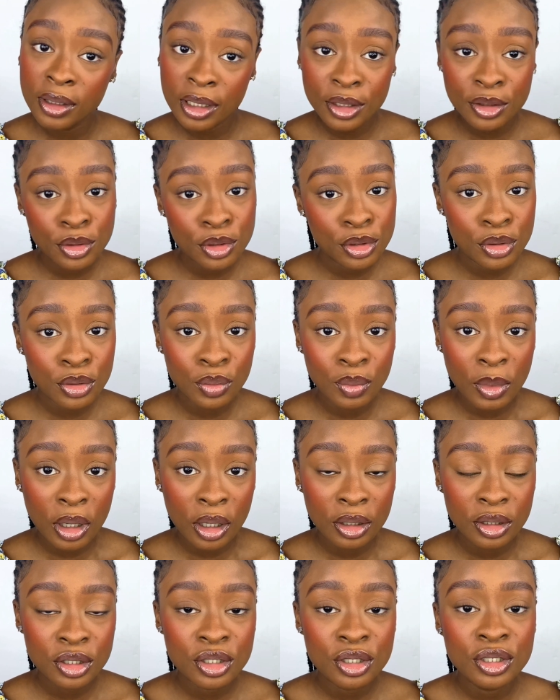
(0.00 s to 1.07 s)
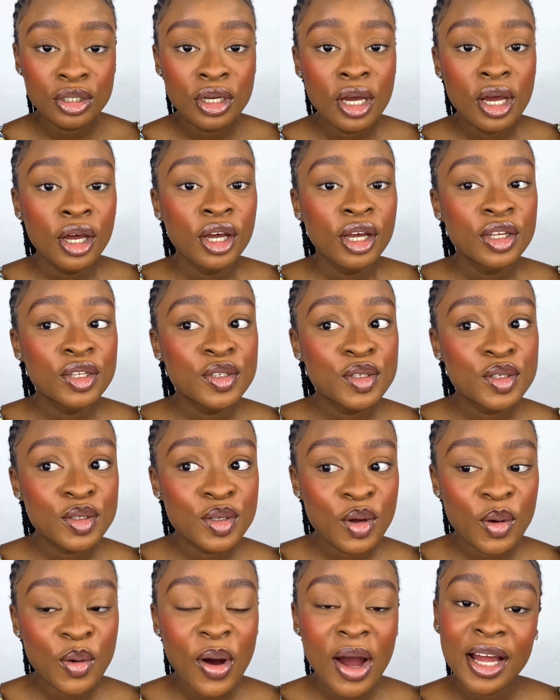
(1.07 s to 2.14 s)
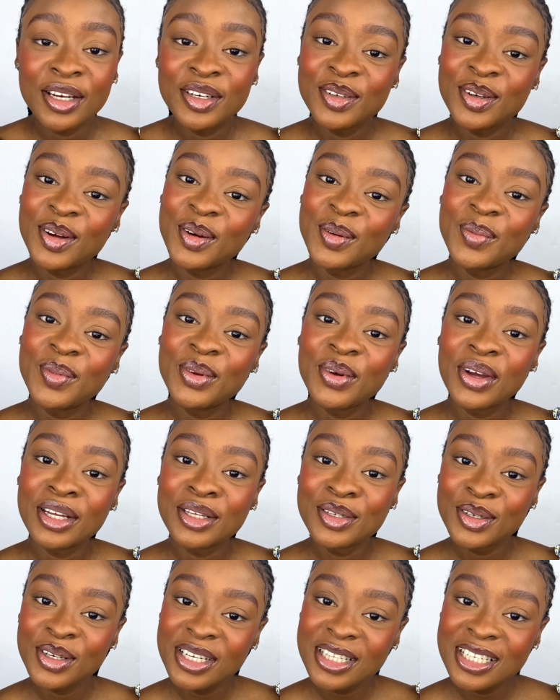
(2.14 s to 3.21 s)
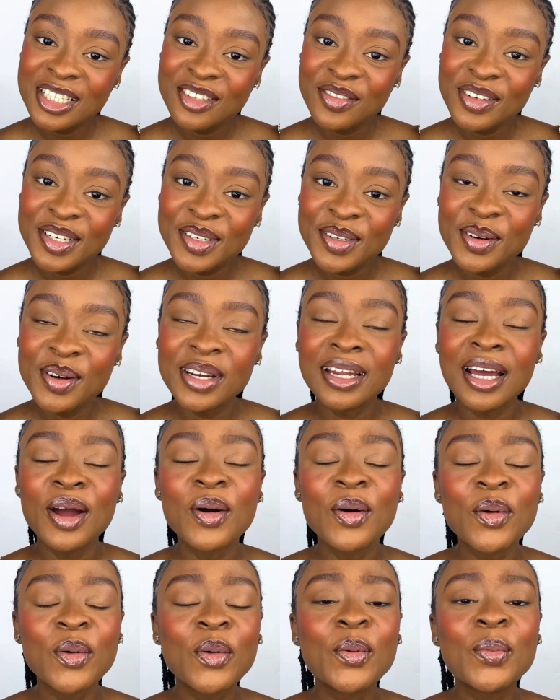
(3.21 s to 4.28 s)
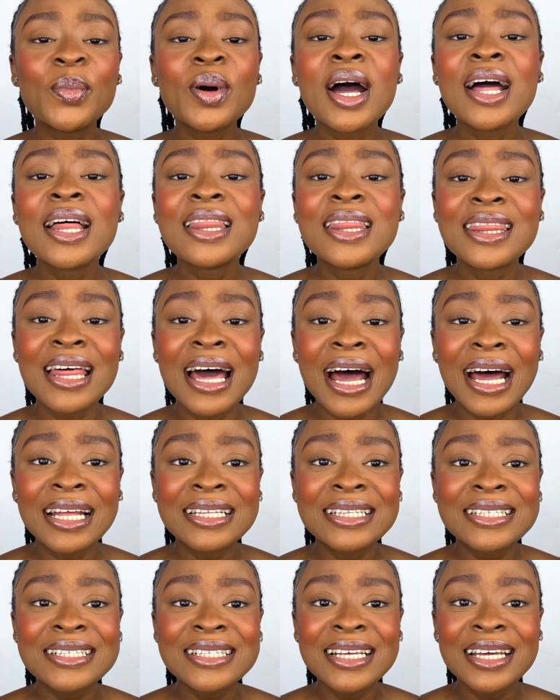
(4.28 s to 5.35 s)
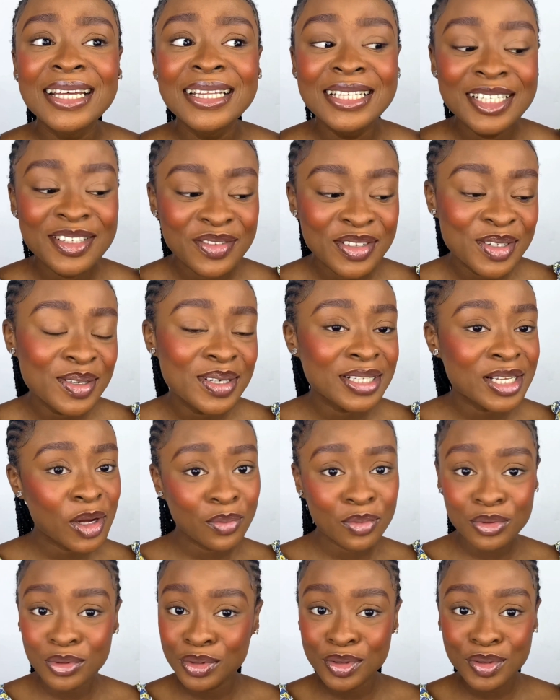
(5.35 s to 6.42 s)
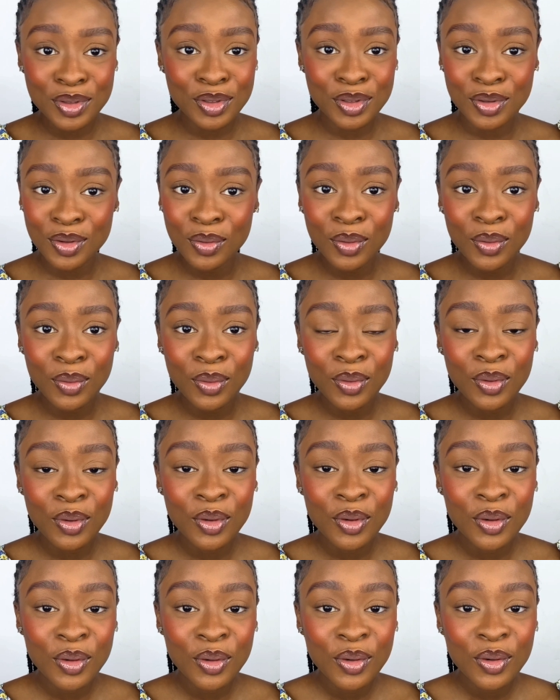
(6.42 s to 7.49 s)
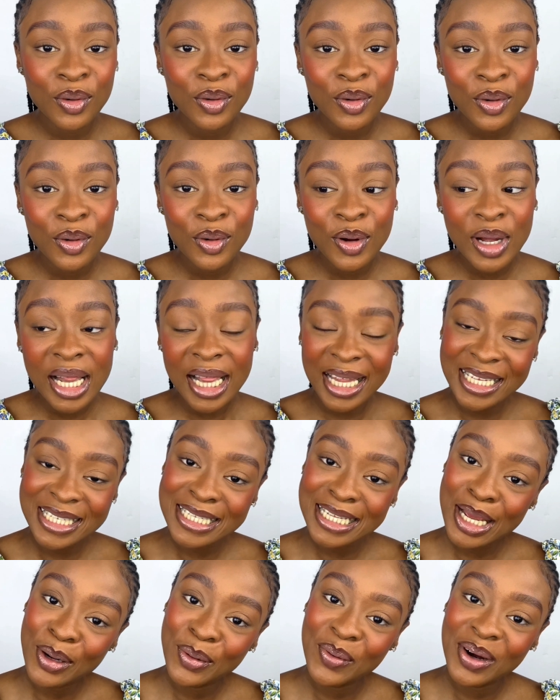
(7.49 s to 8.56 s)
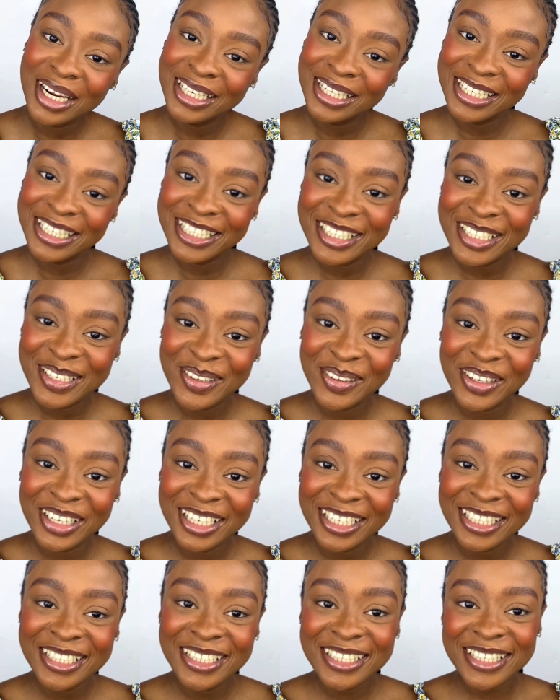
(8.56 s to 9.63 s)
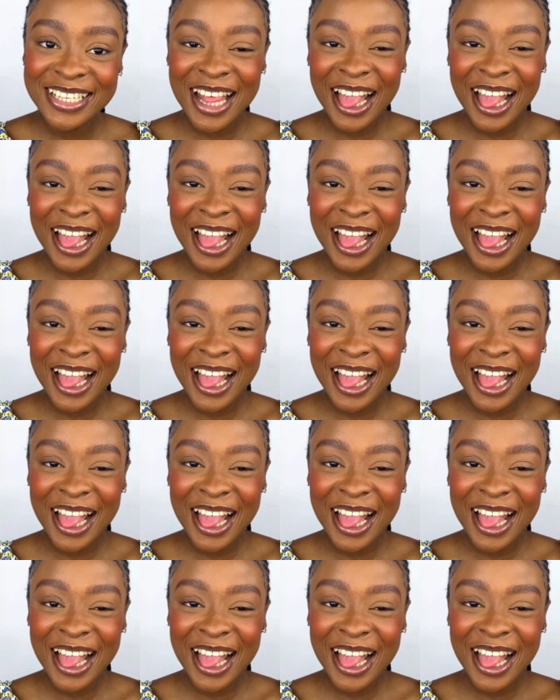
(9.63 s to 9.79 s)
nothing too much. So I do hope you enjoyed this video, and I hope that this video is helpful to you. Let's get right into